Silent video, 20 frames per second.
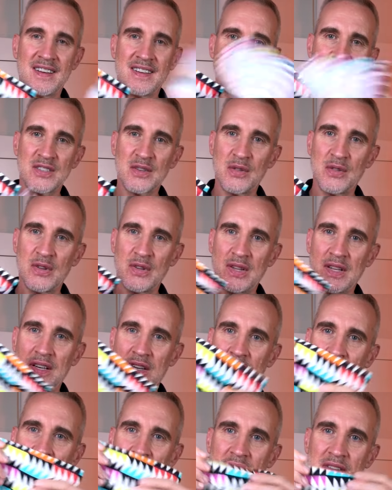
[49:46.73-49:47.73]
So they're
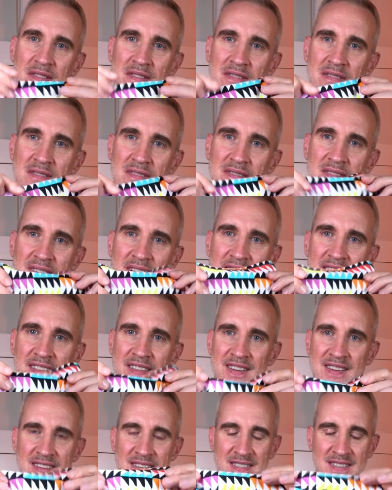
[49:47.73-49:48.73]
little,
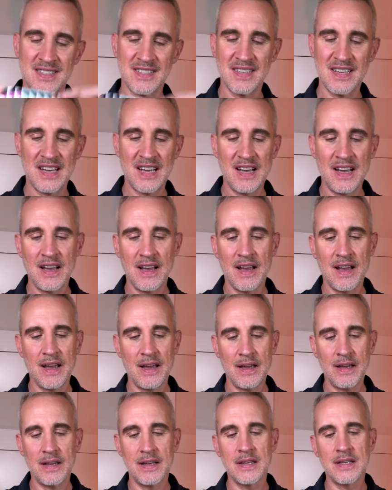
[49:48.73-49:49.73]
like this.
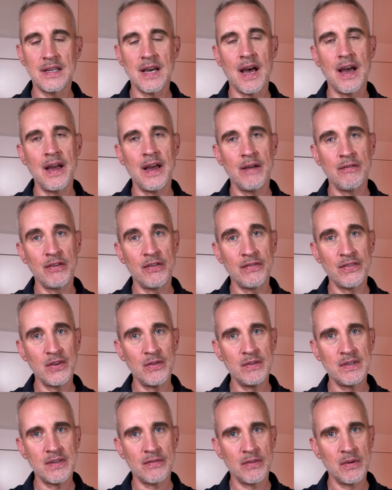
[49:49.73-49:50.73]
And I have a few
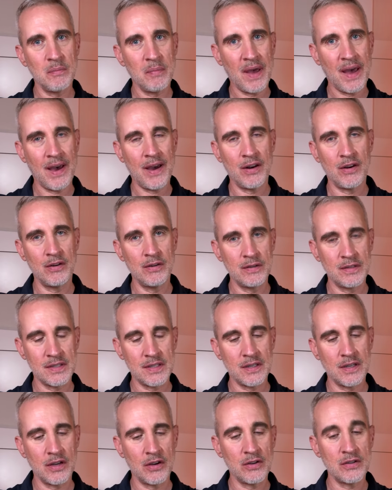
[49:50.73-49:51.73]
different patterns
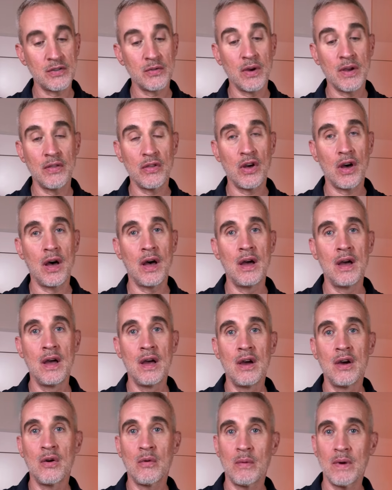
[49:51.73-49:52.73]
here, so I thought
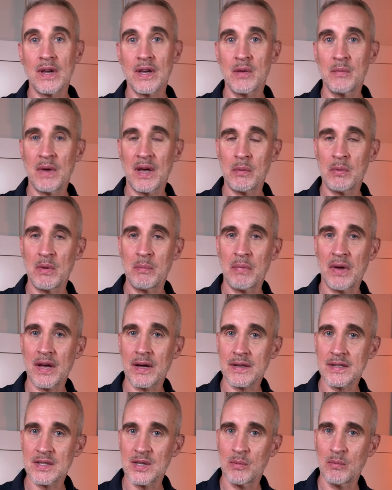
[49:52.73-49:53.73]
we can maybe pick
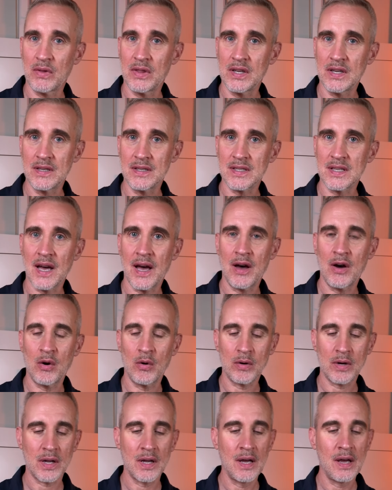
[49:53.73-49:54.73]
some of these
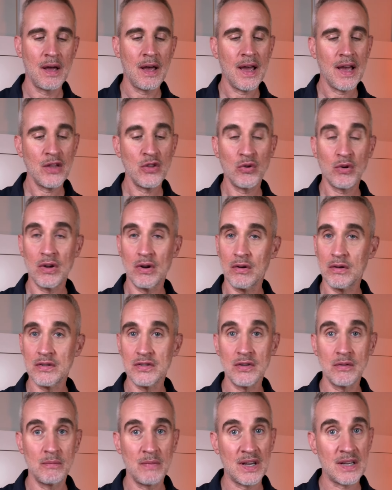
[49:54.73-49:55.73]
out. And you can also
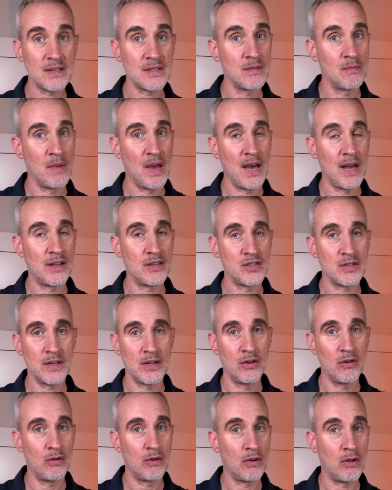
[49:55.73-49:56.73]
mix and match, they
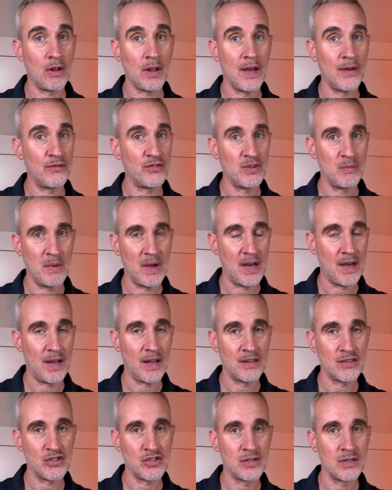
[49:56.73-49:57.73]
don't all have to
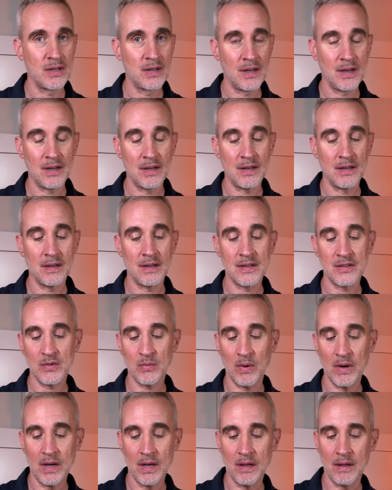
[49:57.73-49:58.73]
match as
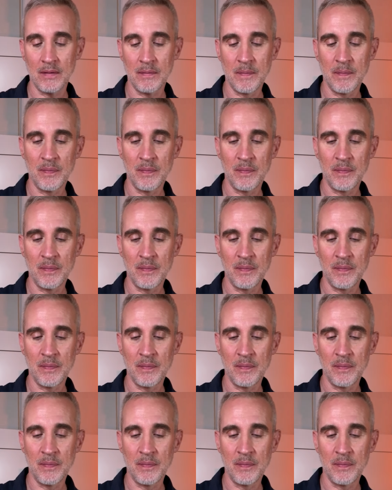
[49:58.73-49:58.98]
well.